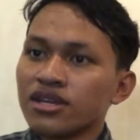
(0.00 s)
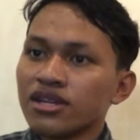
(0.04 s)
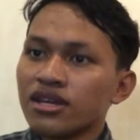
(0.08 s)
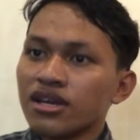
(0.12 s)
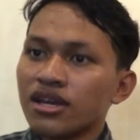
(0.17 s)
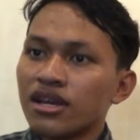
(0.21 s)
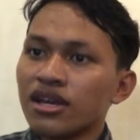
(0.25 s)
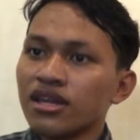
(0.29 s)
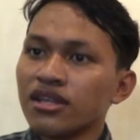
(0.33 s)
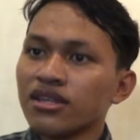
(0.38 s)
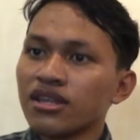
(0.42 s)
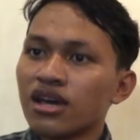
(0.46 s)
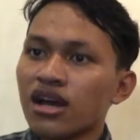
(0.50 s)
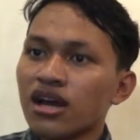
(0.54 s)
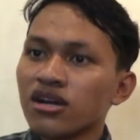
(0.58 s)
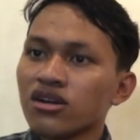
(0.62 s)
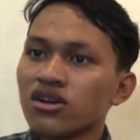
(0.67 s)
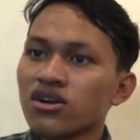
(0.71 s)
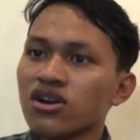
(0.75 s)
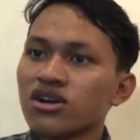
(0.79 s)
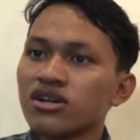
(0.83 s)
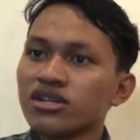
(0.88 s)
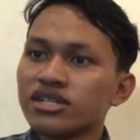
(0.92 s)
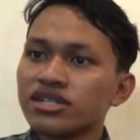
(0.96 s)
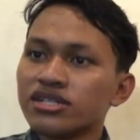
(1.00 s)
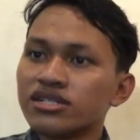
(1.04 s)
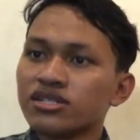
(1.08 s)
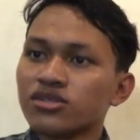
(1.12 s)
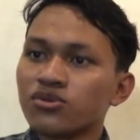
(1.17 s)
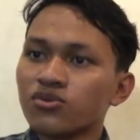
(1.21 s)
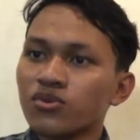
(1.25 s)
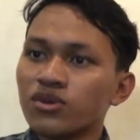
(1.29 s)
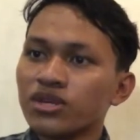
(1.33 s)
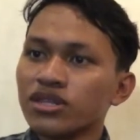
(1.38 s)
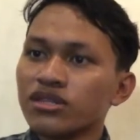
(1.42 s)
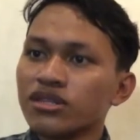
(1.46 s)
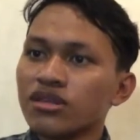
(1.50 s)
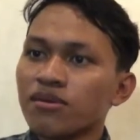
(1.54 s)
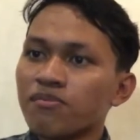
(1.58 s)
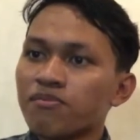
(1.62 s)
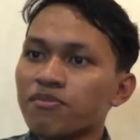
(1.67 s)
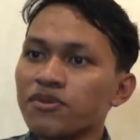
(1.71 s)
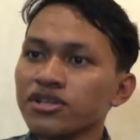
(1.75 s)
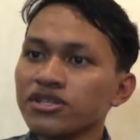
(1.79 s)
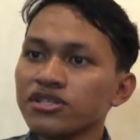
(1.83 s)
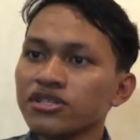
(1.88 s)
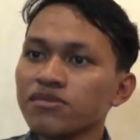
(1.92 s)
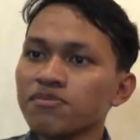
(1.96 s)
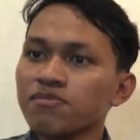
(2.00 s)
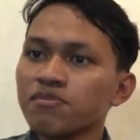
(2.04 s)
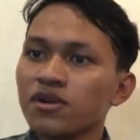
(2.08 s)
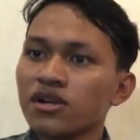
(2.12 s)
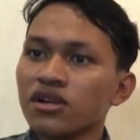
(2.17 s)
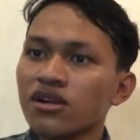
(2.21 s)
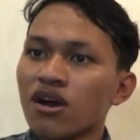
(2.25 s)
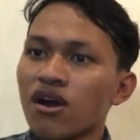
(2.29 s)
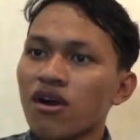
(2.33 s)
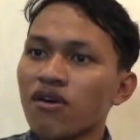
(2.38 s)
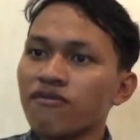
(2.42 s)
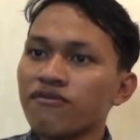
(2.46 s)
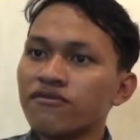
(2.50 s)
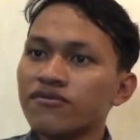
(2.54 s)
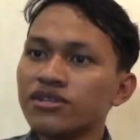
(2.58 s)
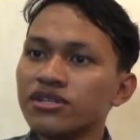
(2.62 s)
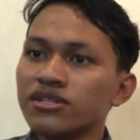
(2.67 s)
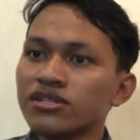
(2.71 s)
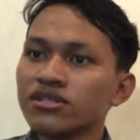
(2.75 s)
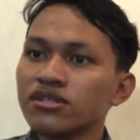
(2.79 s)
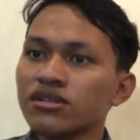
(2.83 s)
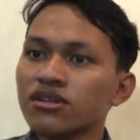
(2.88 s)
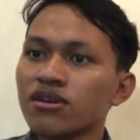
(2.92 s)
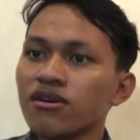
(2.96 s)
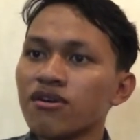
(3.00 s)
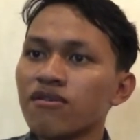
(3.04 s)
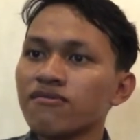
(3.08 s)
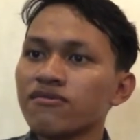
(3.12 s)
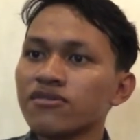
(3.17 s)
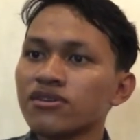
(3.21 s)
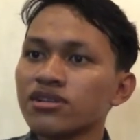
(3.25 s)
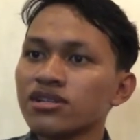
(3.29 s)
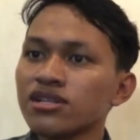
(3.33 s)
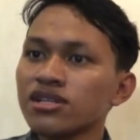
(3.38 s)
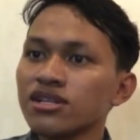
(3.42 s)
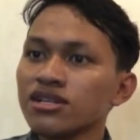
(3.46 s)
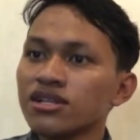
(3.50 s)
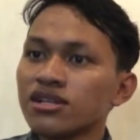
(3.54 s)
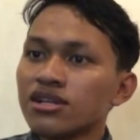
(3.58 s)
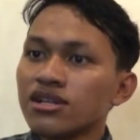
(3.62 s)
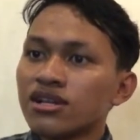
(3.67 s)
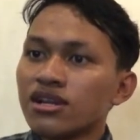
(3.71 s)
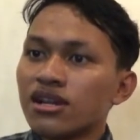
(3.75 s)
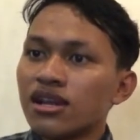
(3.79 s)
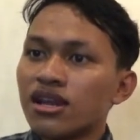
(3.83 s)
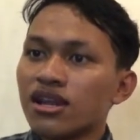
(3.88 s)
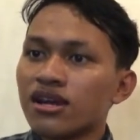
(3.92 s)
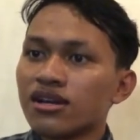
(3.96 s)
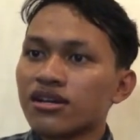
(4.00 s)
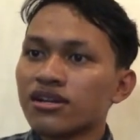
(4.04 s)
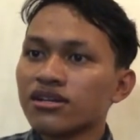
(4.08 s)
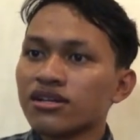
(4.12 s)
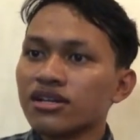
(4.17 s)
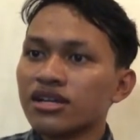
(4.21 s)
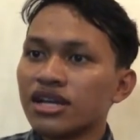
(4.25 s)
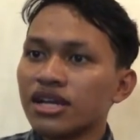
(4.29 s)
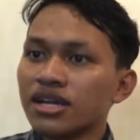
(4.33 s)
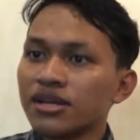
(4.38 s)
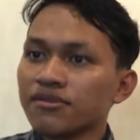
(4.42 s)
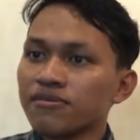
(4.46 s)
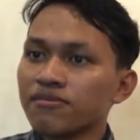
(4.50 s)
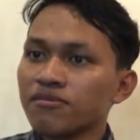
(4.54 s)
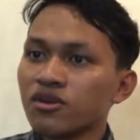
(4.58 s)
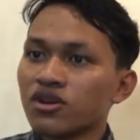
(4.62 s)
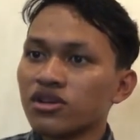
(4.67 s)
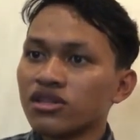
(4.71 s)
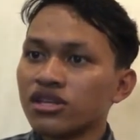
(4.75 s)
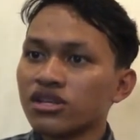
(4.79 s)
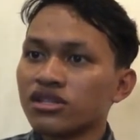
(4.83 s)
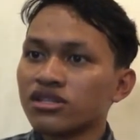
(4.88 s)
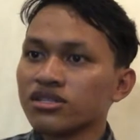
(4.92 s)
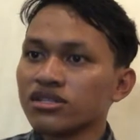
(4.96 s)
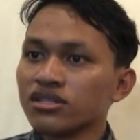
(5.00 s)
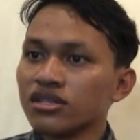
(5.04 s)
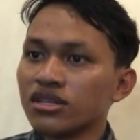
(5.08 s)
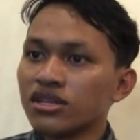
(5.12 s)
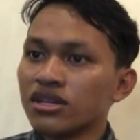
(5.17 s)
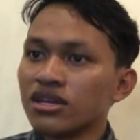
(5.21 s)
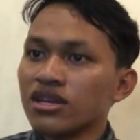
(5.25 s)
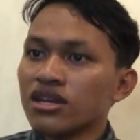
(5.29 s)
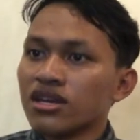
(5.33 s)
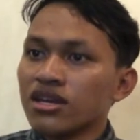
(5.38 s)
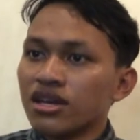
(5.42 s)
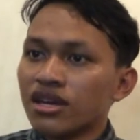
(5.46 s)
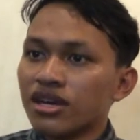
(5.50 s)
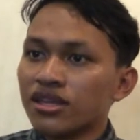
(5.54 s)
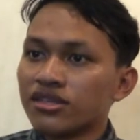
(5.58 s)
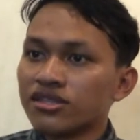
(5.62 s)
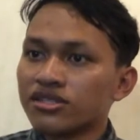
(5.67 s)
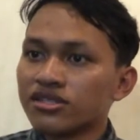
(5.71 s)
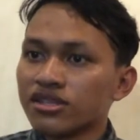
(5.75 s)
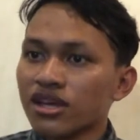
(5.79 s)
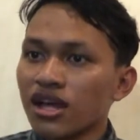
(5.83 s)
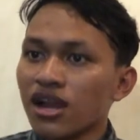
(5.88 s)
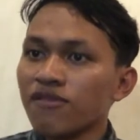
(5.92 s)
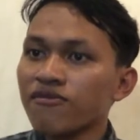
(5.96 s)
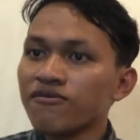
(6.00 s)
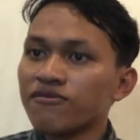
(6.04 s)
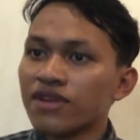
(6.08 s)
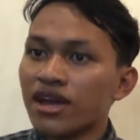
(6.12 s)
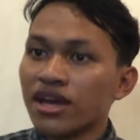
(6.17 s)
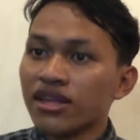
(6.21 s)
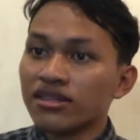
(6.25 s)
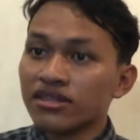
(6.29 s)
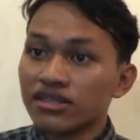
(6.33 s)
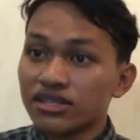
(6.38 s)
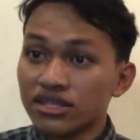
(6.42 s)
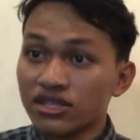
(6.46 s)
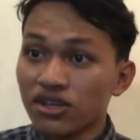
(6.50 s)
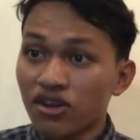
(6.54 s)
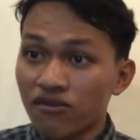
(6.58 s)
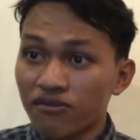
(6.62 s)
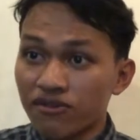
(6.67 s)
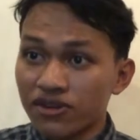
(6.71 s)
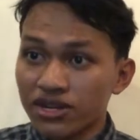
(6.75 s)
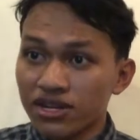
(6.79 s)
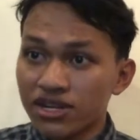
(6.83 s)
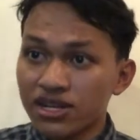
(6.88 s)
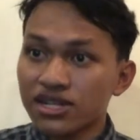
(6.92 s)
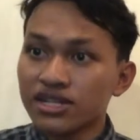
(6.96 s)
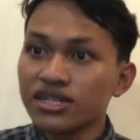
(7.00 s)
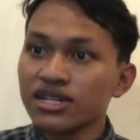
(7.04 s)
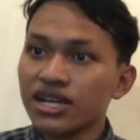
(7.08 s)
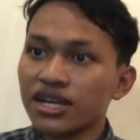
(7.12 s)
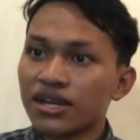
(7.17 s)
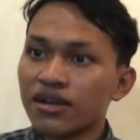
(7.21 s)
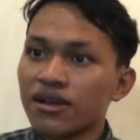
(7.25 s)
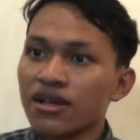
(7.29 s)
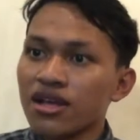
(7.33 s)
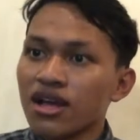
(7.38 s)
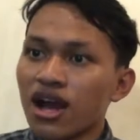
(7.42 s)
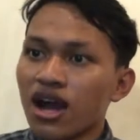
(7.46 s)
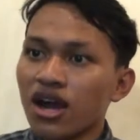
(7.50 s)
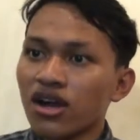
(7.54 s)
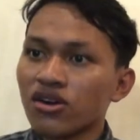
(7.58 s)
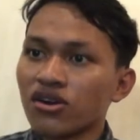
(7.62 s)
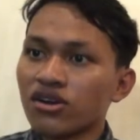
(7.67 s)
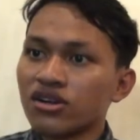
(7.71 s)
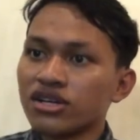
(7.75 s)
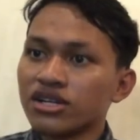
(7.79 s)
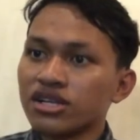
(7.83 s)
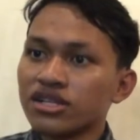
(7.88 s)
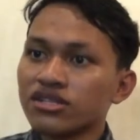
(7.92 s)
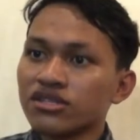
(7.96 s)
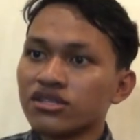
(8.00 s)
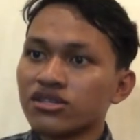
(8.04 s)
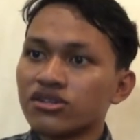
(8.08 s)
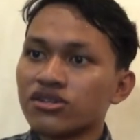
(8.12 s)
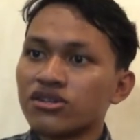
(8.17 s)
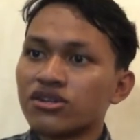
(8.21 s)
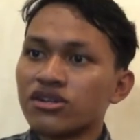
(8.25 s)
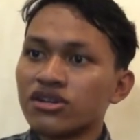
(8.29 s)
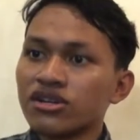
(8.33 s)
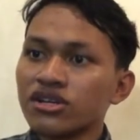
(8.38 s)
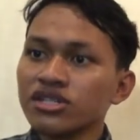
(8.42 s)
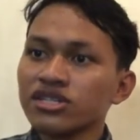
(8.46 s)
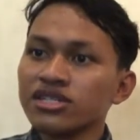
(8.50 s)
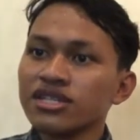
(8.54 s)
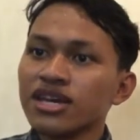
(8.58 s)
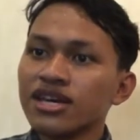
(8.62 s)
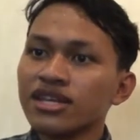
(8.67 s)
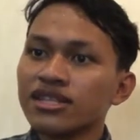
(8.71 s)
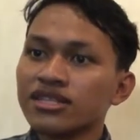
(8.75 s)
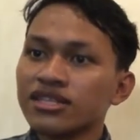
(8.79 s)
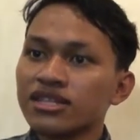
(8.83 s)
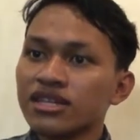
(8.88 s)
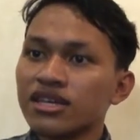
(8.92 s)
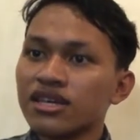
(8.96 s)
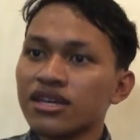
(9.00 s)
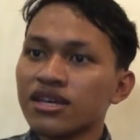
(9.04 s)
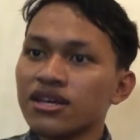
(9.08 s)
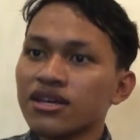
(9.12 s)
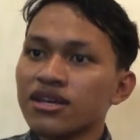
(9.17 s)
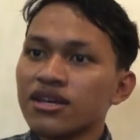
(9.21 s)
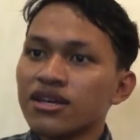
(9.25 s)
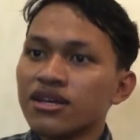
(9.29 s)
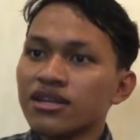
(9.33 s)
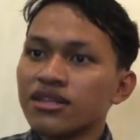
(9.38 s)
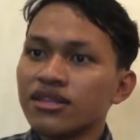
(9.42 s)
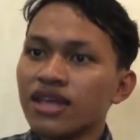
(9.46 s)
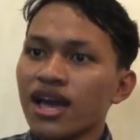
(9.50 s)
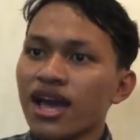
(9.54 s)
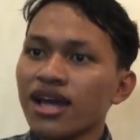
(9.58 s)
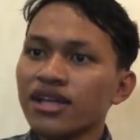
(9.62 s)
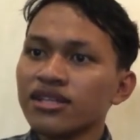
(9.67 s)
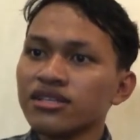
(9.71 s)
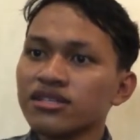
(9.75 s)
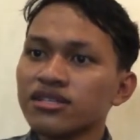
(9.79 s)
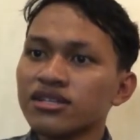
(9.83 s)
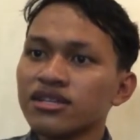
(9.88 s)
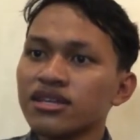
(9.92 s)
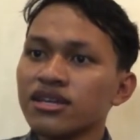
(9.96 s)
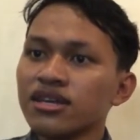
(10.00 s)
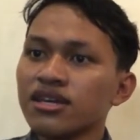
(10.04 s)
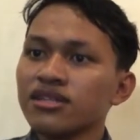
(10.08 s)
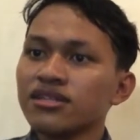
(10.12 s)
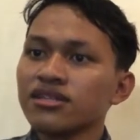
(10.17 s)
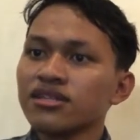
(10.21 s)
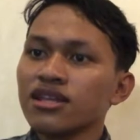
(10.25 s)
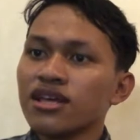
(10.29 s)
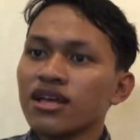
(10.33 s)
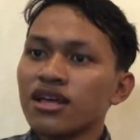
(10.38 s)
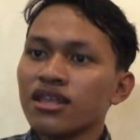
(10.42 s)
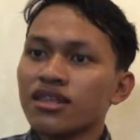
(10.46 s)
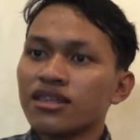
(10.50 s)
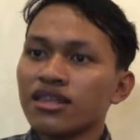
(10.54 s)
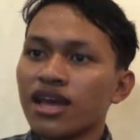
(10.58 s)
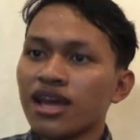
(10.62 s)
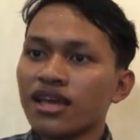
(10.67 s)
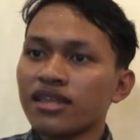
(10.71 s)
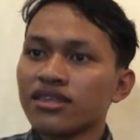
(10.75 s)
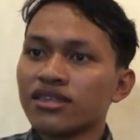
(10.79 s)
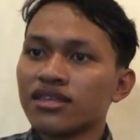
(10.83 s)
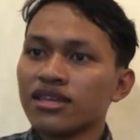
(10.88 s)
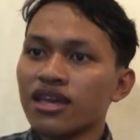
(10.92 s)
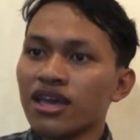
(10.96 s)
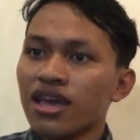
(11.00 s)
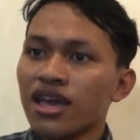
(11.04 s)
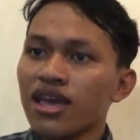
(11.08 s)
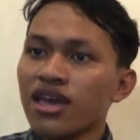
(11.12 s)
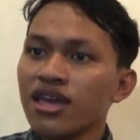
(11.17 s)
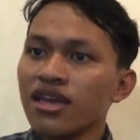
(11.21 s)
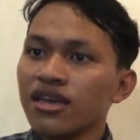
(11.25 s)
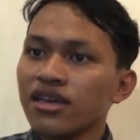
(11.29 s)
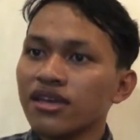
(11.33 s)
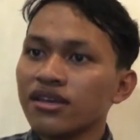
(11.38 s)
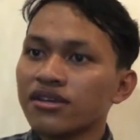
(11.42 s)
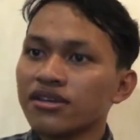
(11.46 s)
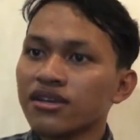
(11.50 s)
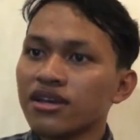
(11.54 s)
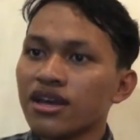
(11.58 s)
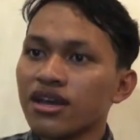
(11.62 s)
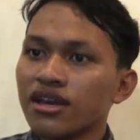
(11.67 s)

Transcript: in accordance with the principle of discovery learning models itself, that discovery learning, according to Rossetti 1998,